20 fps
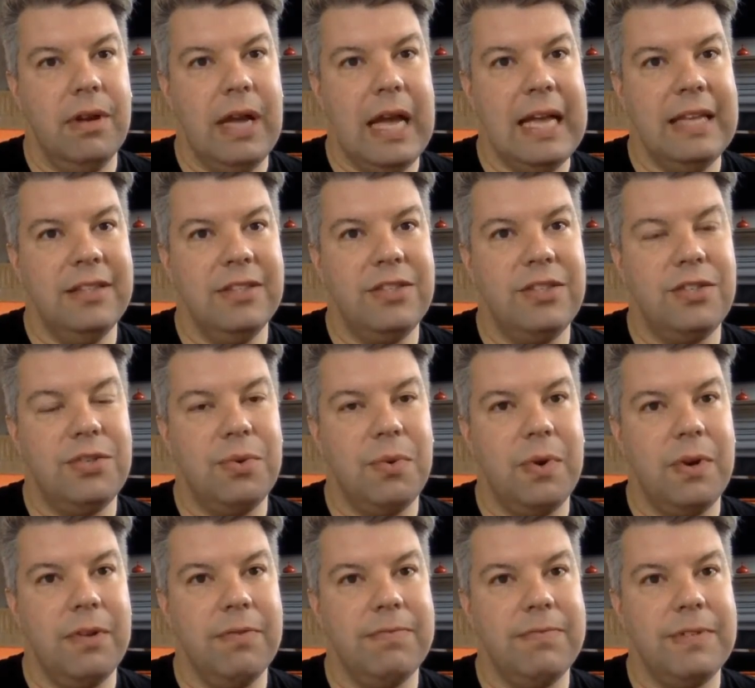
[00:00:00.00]
And
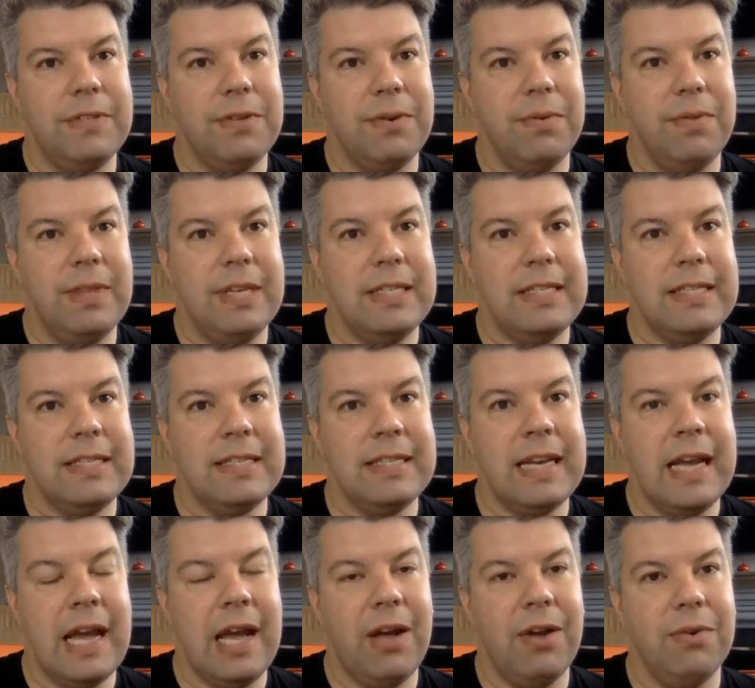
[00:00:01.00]
sort of, so this is
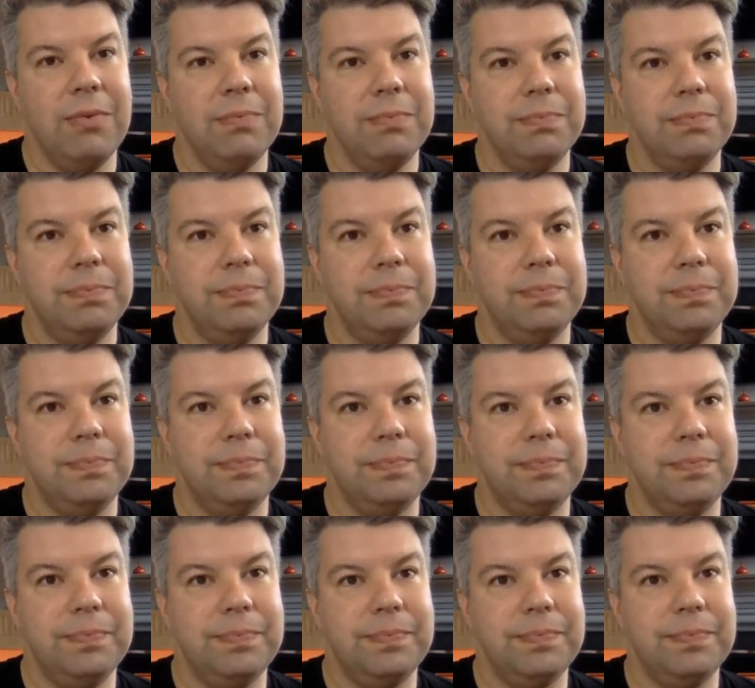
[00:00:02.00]
now.
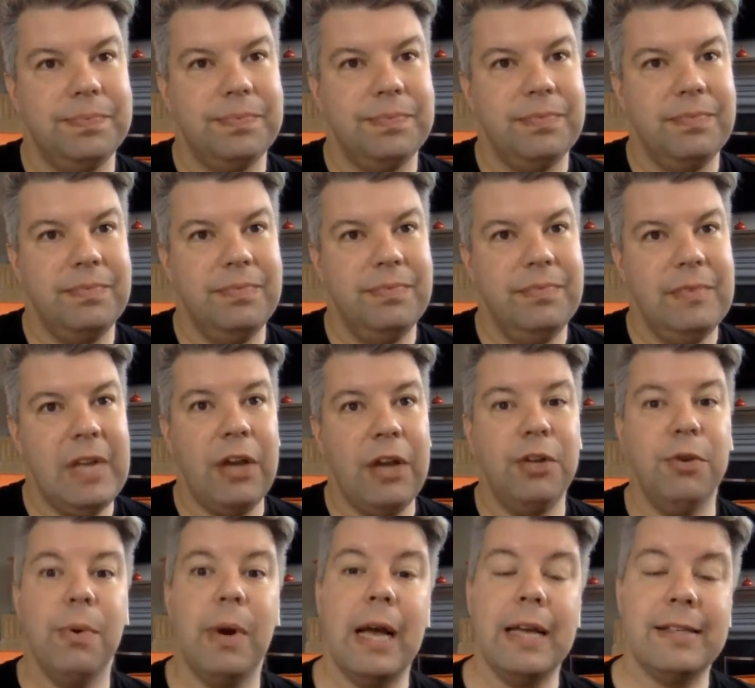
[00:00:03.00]
Now,
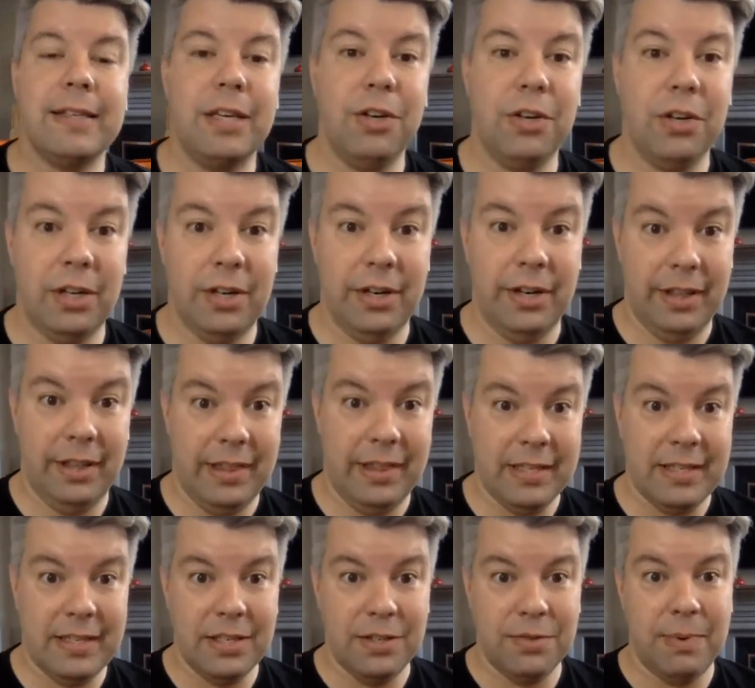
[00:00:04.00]
you were asking earlier,
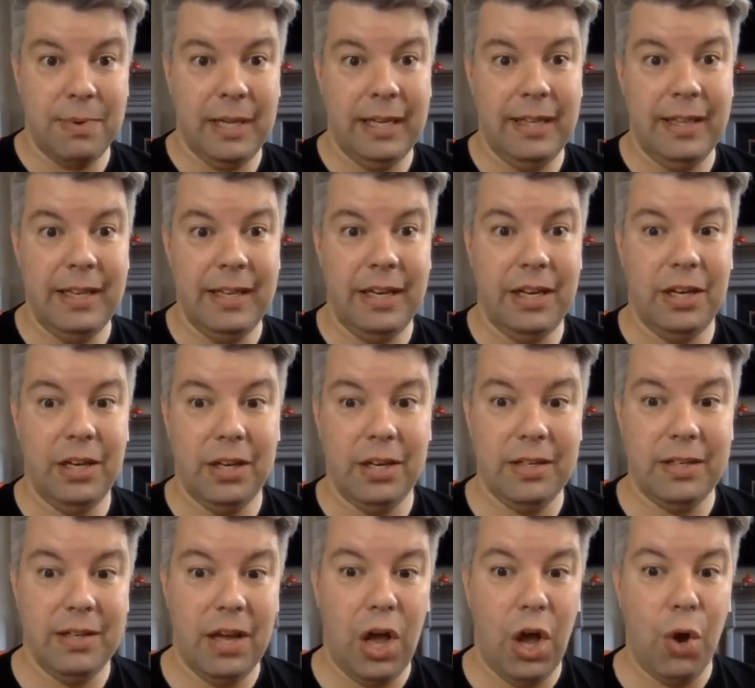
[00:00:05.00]
this is really the
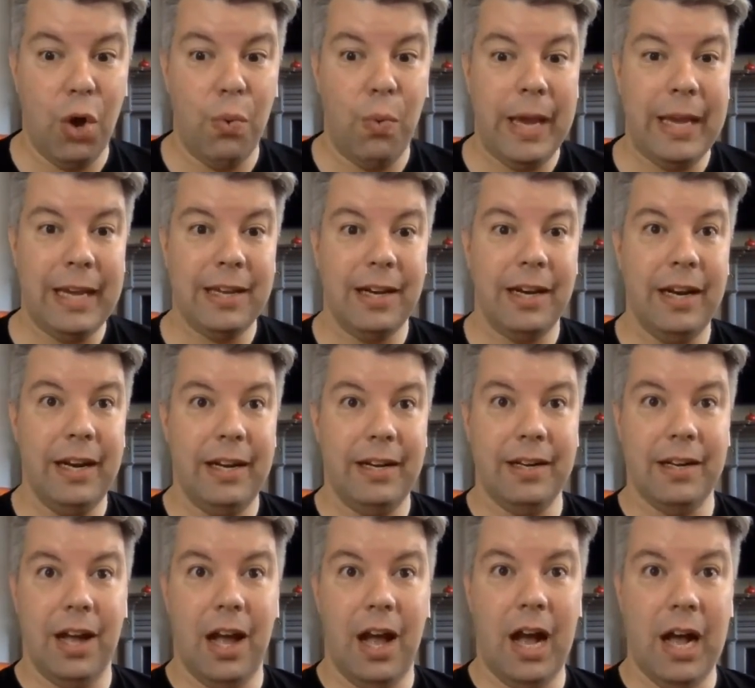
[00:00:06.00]

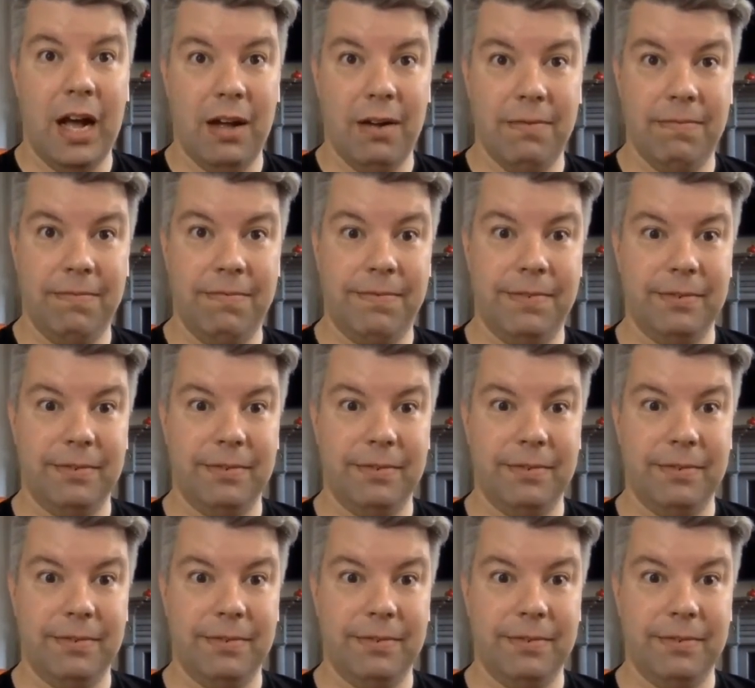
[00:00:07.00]
awakening of